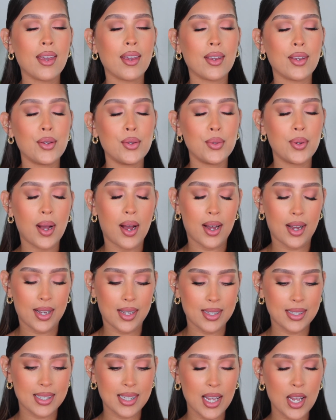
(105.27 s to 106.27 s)
You
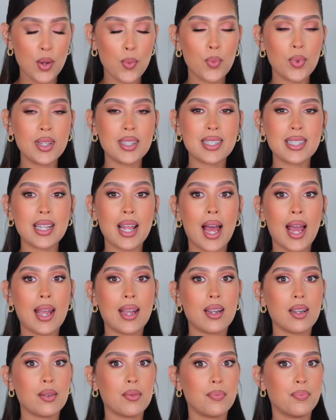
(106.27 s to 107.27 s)
guys, it was
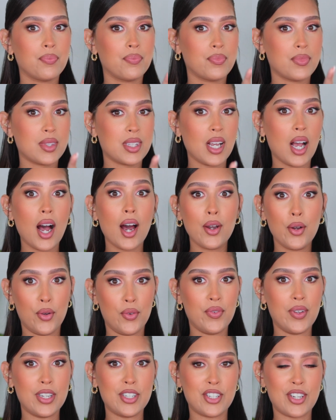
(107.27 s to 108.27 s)
like tunnel
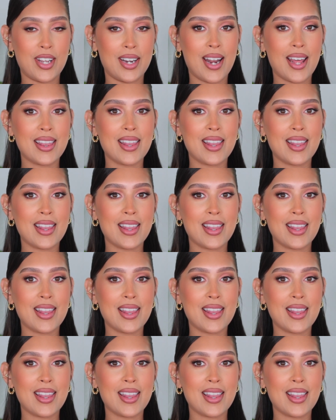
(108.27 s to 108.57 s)
vision.